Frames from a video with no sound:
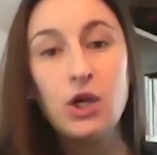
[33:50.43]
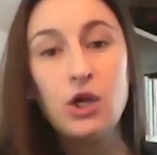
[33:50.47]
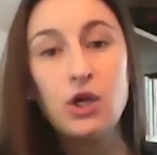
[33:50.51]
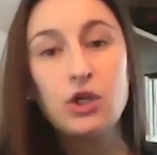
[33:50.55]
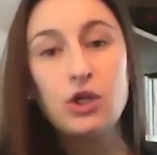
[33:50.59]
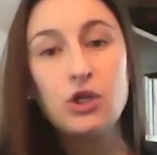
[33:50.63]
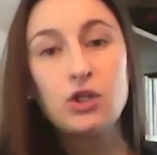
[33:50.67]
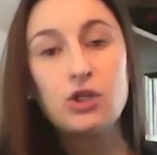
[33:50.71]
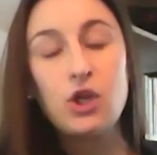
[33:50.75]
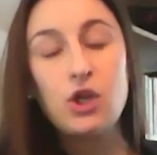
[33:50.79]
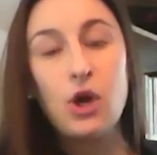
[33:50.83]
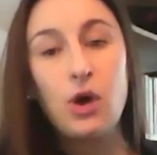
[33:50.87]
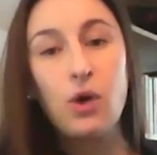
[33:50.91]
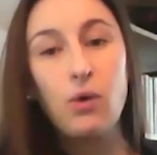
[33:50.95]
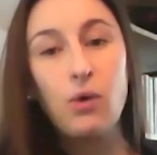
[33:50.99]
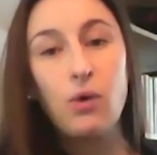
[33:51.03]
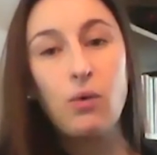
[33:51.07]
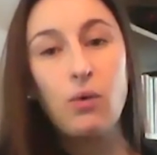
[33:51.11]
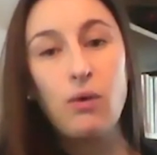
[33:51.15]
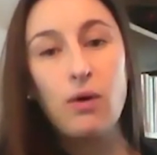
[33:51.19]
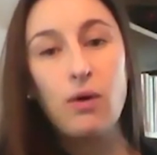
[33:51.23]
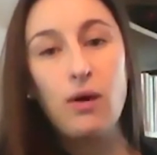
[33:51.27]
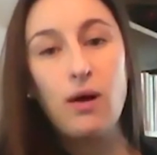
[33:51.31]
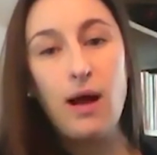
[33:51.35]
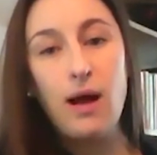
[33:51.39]

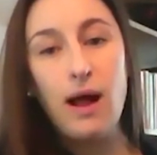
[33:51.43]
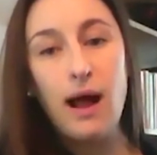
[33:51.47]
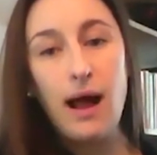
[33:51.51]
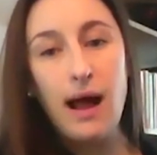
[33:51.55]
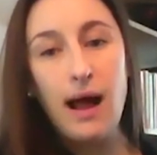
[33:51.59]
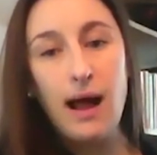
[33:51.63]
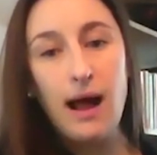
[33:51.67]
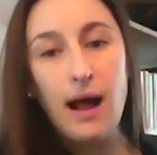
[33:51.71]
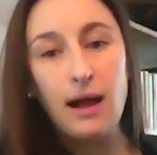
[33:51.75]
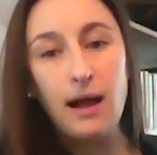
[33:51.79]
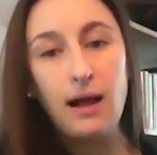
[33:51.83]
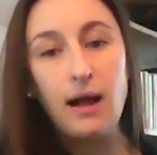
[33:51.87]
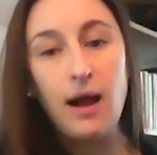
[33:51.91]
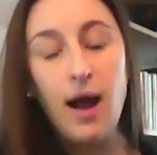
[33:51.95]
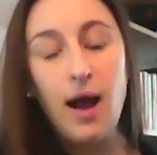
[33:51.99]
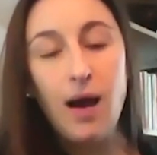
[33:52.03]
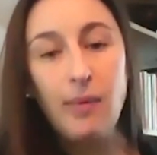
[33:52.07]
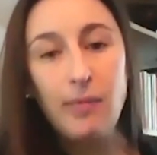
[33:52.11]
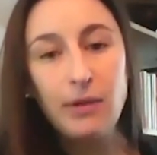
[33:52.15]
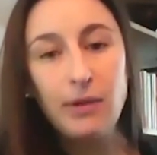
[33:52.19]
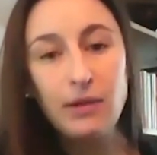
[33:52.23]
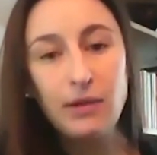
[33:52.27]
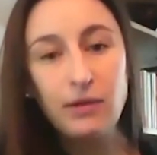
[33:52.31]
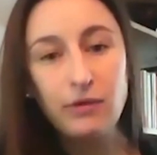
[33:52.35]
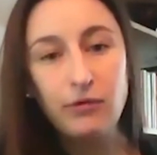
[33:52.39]
So a
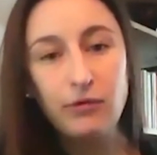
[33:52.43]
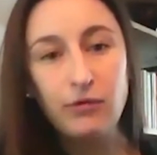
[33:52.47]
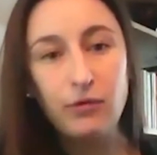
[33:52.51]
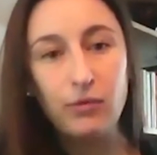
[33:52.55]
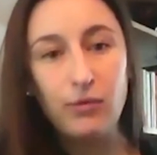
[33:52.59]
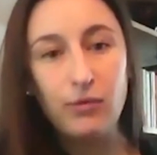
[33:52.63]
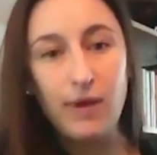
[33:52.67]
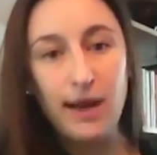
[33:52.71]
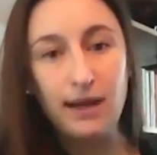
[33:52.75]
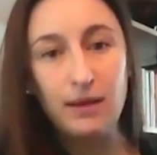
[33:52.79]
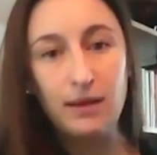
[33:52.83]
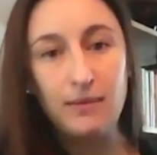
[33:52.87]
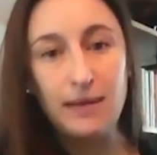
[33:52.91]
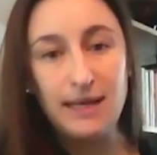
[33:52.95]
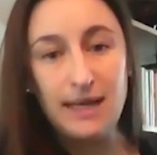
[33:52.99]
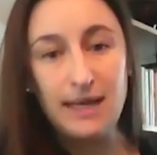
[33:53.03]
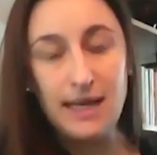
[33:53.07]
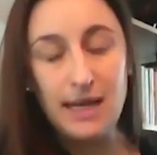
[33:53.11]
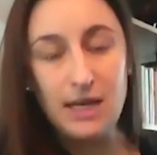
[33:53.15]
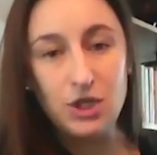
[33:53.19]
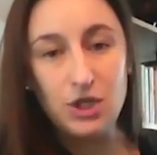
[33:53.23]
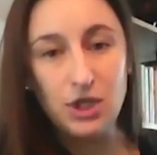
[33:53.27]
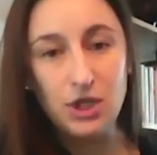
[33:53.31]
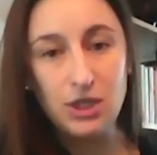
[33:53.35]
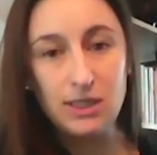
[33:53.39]
couple of
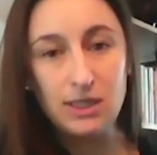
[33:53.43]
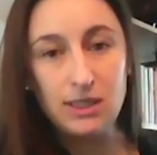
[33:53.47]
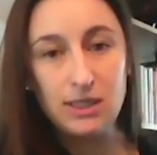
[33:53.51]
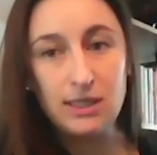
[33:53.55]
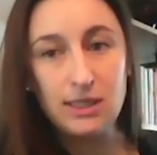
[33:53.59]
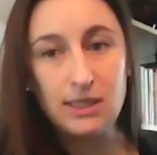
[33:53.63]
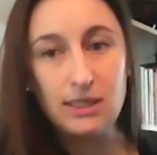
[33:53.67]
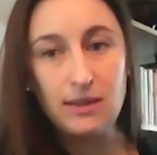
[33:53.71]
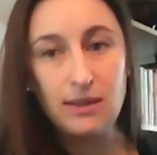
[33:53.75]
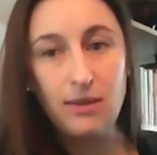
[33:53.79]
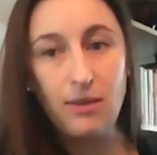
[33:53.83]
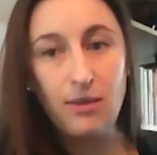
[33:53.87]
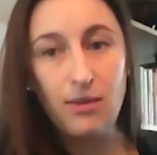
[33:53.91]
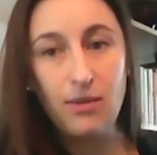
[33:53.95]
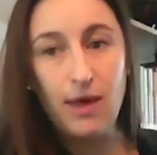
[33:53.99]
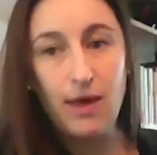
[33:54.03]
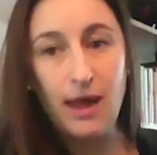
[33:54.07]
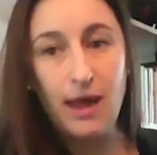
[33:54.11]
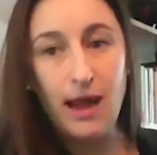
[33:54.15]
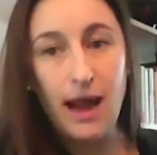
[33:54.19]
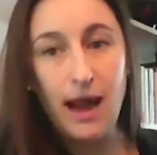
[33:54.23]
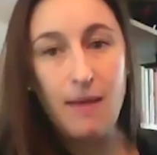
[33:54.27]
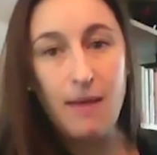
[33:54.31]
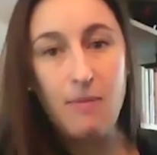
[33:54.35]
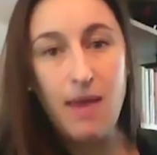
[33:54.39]
recommendations
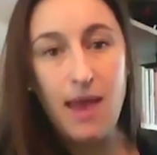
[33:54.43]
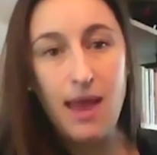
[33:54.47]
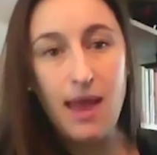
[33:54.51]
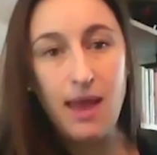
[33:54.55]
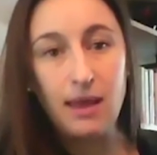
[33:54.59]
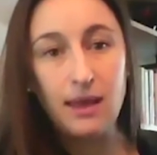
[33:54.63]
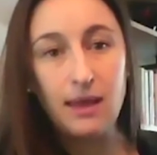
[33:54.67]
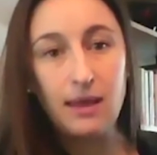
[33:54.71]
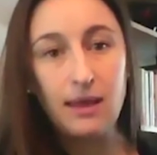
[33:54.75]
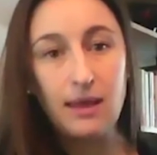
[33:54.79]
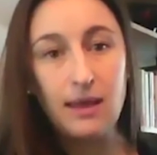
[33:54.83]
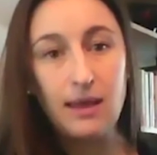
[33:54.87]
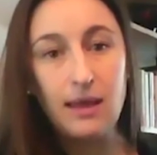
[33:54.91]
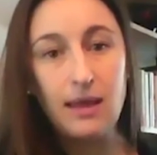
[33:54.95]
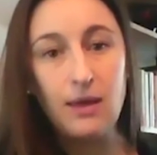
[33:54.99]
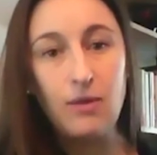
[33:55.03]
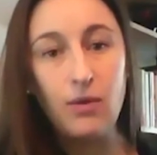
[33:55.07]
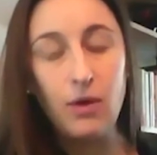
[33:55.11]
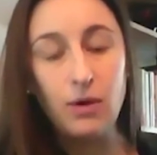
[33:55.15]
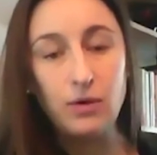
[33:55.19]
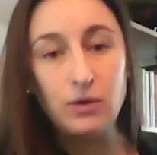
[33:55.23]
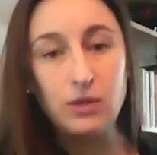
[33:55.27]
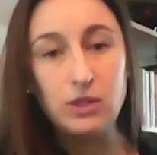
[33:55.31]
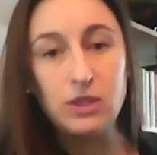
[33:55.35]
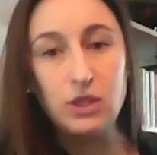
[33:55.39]
that I make in
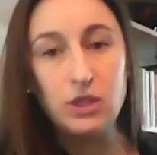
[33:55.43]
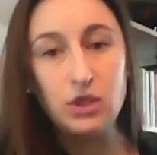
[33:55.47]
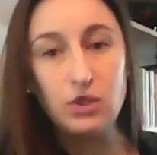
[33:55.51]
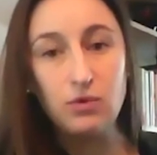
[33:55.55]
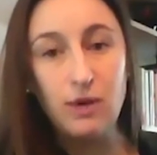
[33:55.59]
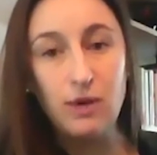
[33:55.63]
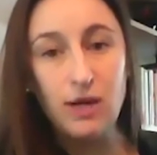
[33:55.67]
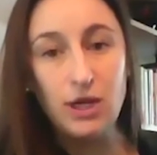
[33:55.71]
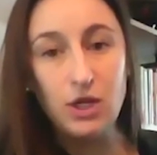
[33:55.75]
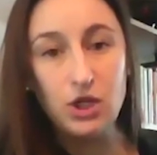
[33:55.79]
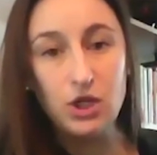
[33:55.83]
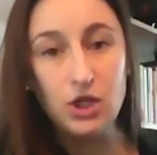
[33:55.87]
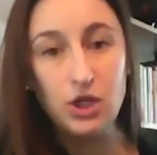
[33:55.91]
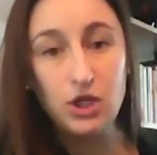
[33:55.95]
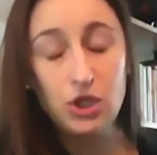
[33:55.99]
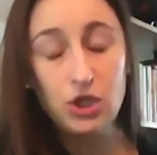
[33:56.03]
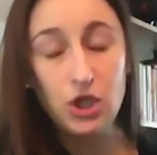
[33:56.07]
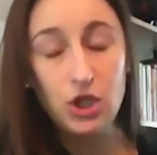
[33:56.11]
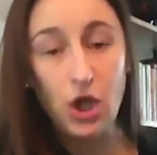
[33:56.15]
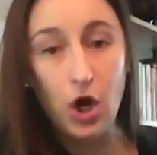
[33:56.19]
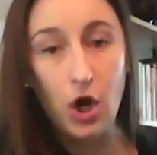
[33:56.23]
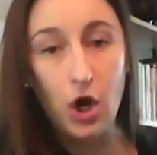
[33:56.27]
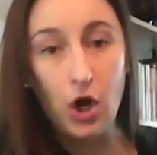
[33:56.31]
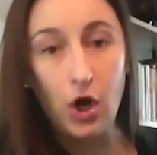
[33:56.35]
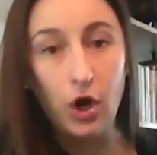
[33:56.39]
those situations
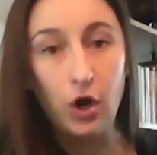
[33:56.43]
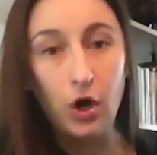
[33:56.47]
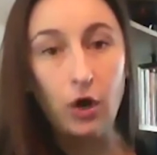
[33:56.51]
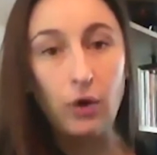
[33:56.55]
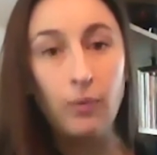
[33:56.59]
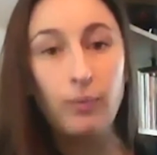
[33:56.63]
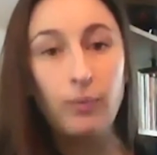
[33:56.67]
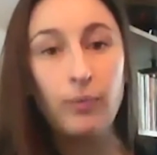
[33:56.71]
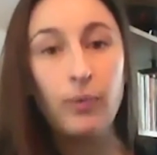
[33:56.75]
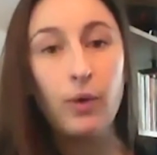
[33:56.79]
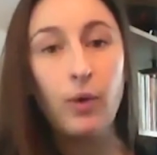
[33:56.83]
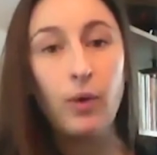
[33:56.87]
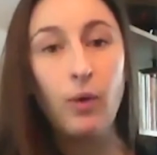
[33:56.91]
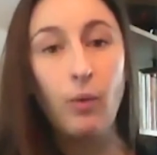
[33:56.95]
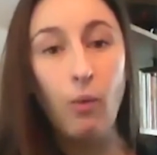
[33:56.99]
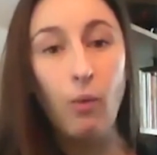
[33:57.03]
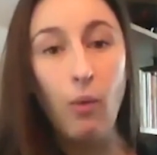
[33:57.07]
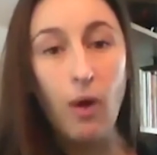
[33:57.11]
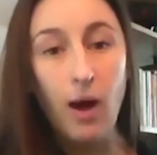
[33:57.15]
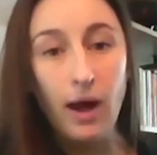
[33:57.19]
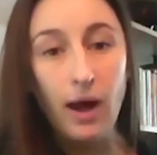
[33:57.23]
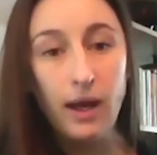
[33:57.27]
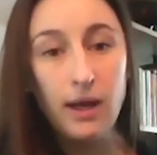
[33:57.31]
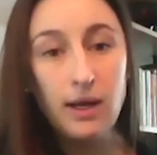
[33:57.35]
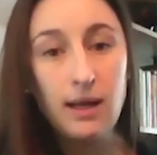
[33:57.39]
are,
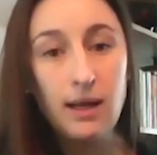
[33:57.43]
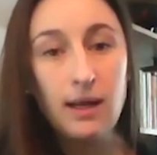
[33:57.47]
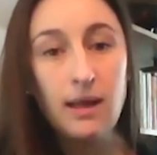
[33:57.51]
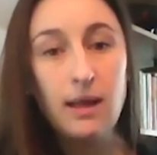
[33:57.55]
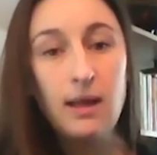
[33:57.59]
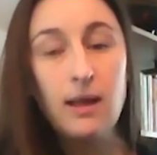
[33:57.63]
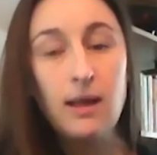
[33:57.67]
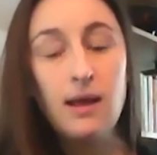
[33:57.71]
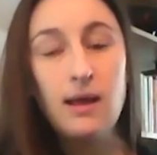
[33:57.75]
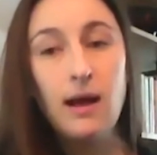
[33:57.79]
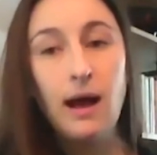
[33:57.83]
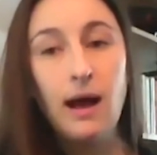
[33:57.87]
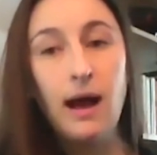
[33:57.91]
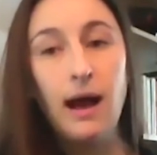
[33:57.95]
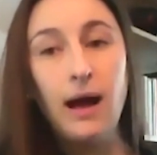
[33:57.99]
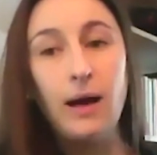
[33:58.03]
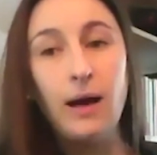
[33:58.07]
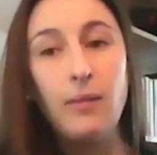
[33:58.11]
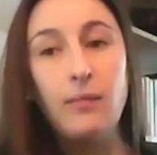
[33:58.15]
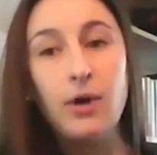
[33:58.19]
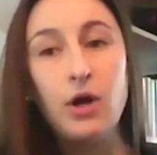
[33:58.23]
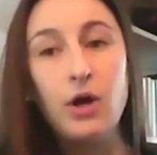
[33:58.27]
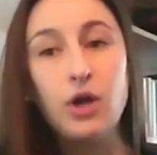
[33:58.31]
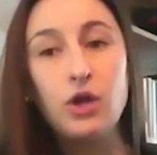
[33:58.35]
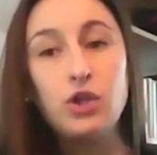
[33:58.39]
one,
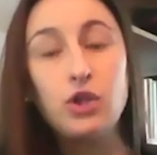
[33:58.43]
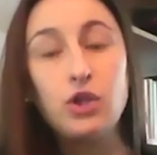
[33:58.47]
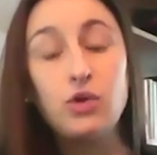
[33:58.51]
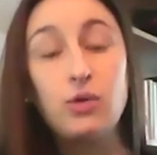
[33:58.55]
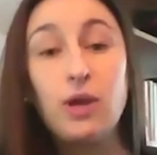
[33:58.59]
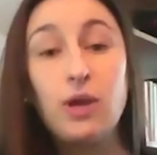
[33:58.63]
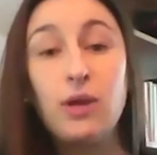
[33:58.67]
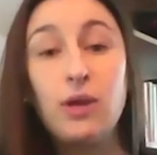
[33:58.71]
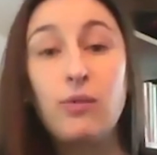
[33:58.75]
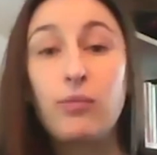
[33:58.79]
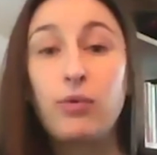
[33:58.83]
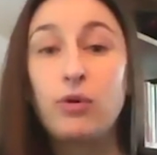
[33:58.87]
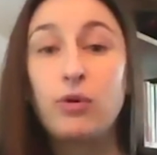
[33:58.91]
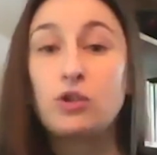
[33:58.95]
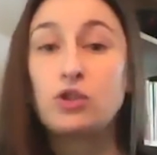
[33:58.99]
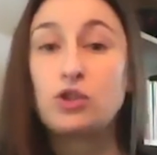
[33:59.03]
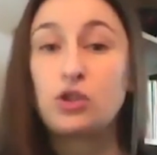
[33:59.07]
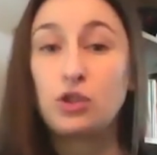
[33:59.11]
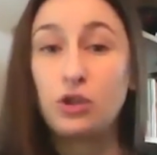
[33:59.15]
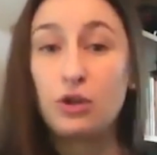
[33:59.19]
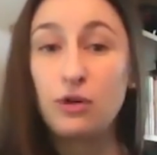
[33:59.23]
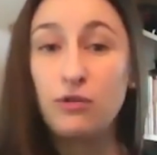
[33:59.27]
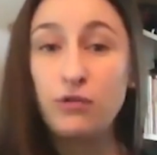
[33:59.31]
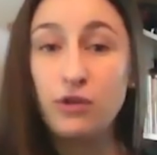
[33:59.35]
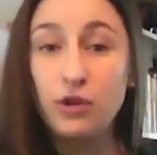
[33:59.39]
you can
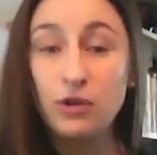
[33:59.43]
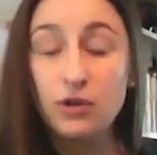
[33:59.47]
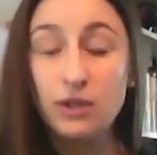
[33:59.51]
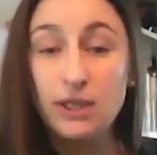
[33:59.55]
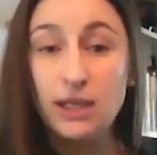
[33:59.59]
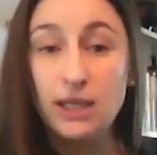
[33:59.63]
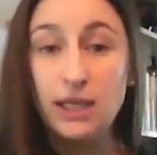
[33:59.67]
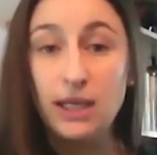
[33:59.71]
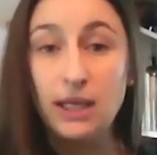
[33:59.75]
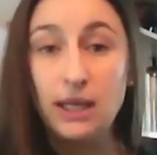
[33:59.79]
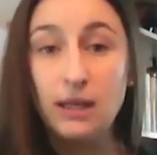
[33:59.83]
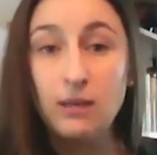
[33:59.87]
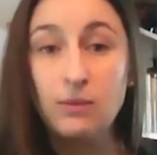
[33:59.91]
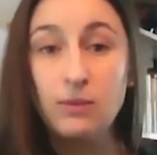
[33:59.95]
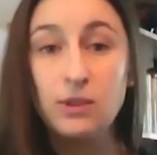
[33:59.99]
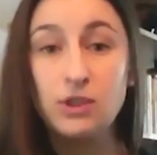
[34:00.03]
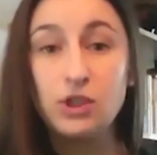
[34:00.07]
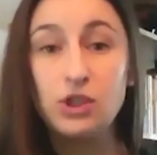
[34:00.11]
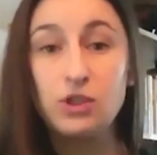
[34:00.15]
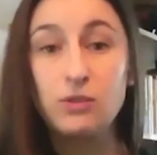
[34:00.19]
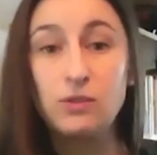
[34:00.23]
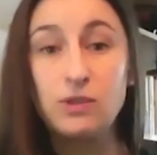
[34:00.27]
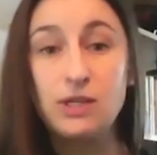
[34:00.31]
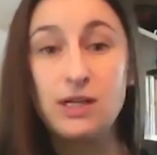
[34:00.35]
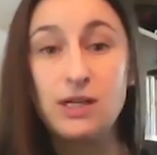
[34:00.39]
preserve your lien,
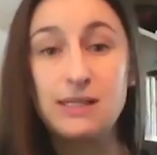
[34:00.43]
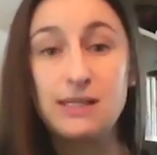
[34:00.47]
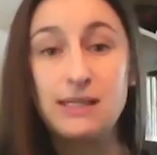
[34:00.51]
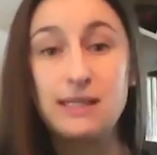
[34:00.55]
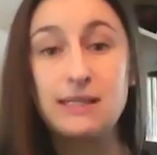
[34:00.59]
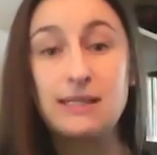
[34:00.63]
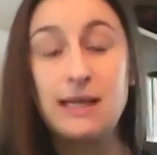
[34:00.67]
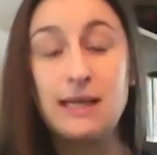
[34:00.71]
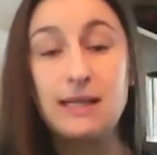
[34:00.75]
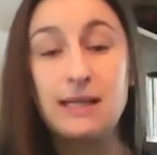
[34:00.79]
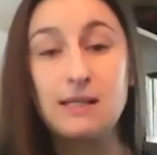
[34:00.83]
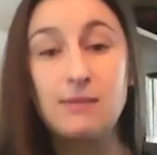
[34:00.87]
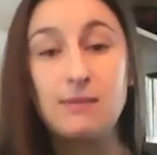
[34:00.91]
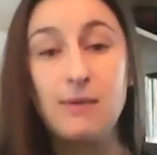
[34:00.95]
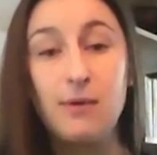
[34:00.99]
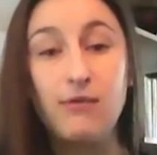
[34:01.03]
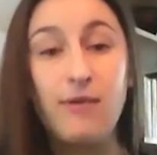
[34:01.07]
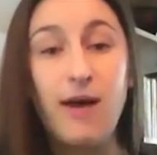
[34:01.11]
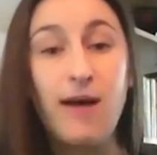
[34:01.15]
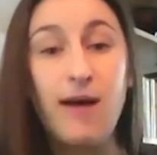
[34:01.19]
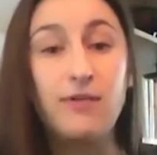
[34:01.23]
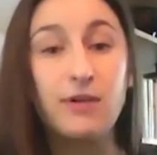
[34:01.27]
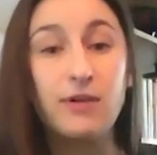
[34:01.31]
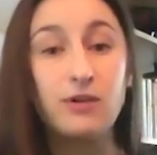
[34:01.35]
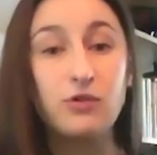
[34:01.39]
which as I said is about
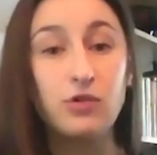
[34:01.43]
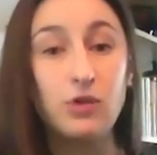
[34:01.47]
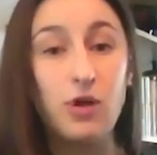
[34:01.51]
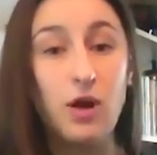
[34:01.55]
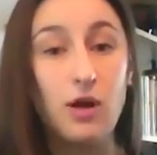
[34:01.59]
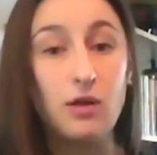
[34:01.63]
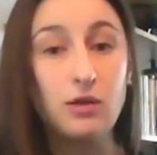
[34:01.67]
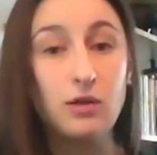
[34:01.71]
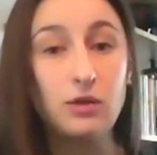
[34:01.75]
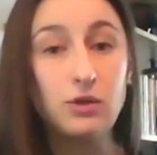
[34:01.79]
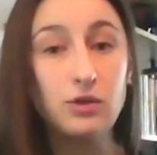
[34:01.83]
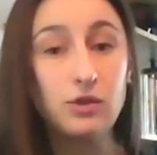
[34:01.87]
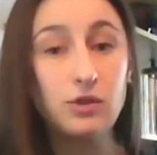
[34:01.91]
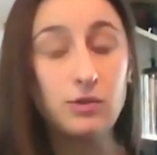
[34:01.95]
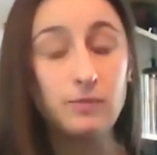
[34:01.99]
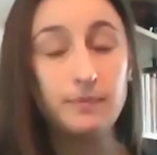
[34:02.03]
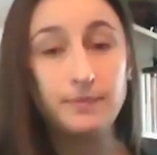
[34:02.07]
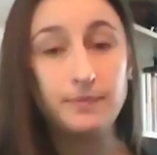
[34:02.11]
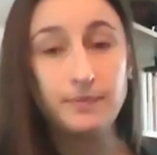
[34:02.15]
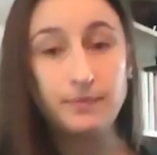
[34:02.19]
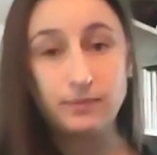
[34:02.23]
$500.